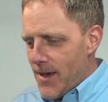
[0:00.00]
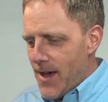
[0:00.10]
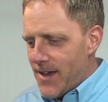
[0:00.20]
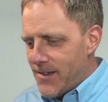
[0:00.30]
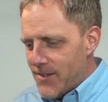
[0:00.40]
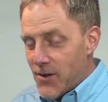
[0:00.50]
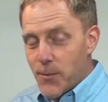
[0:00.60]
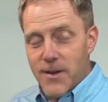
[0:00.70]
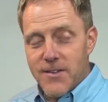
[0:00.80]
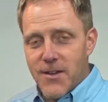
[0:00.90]
I consider
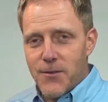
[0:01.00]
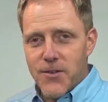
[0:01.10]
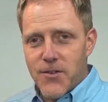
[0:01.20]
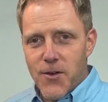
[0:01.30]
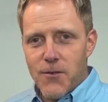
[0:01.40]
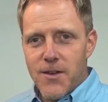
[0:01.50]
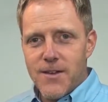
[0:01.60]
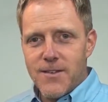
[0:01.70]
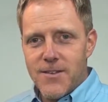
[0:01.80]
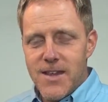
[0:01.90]
myself a
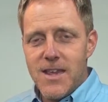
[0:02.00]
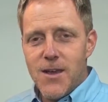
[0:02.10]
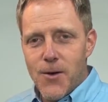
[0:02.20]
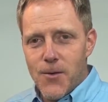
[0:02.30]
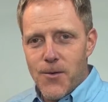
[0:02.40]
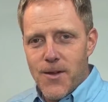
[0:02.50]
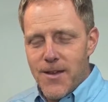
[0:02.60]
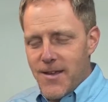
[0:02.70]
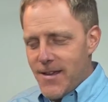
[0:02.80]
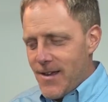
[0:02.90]
servant CEO.
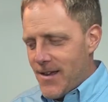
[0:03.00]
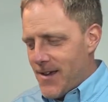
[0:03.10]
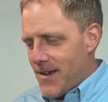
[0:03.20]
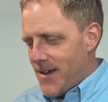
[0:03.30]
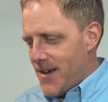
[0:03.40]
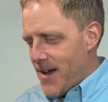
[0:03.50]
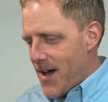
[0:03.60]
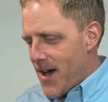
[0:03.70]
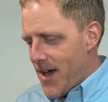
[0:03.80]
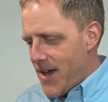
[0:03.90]

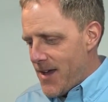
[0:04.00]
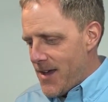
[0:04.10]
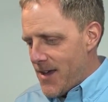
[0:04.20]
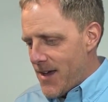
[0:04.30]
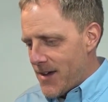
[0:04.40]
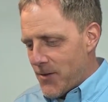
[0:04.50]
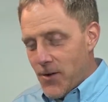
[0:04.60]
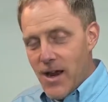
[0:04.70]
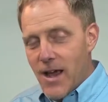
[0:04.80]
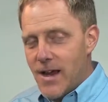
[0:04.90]
I had a
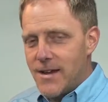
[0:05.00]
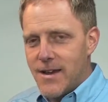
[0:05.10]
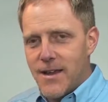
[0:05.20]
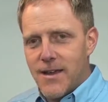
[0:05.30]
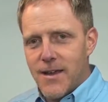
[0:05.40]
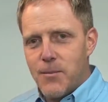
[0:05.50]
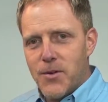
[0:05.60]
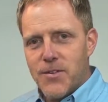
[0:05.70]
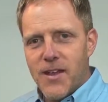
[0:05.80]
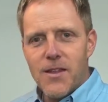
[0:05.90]
great idea. I
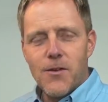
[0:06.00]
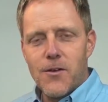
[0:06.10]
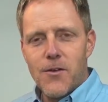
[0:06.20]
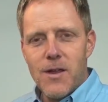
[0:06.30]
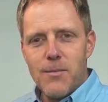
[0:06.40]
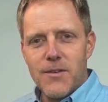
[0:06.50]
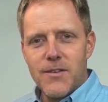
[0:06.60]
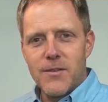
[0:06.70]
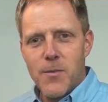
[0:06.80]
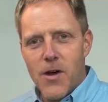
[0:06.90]
put together a great
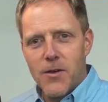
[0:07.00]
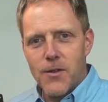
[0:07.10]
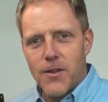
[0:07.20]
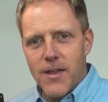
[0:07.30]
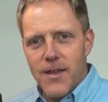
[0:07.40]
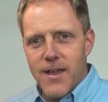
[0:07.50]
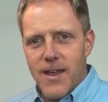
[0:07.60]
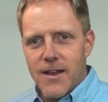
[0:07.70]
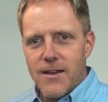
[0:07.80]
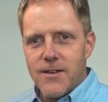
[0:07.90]
business model,
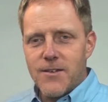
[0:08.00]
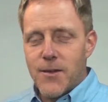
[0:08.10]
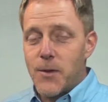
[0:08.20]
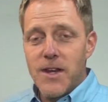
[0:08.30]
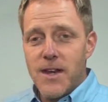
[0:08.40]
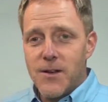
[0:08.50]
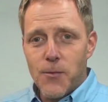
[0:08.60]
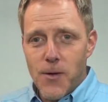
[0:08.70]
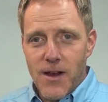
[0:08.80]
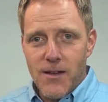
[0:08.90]
and somebody needed
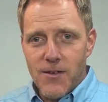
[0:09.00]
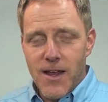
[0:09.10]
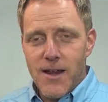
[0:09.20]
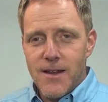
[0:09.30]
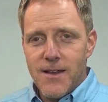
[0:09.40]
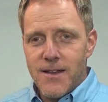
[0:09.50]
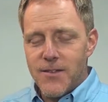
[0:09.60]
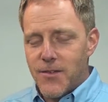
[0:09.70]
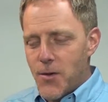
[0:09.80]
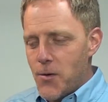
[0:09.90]
to run it, right?
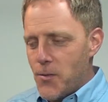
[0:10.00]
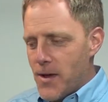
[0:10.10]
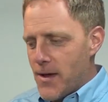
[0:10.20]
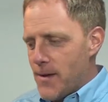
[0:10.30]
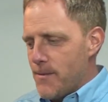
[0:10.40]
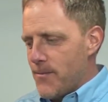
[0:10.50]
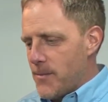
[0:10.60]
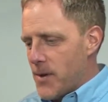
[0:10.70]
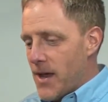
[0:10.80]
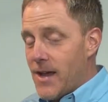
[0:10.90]
And so,
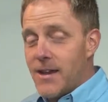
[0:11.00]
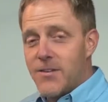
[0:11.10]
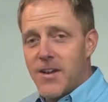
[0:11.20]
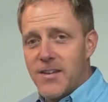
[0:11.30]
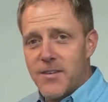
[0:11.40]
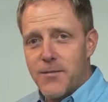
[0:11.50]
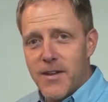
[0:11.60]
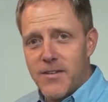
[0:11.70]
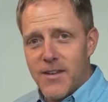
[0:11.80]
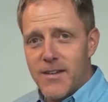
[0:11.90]
but I get a chance to
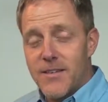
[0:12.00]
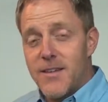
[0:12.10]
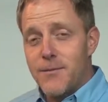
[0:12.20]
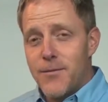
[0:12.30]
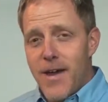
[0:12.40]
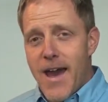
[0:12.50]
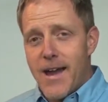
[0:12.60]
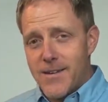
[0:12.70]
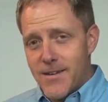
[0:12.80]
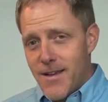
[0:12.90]
fix things. In
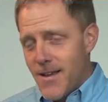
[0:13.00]
fact,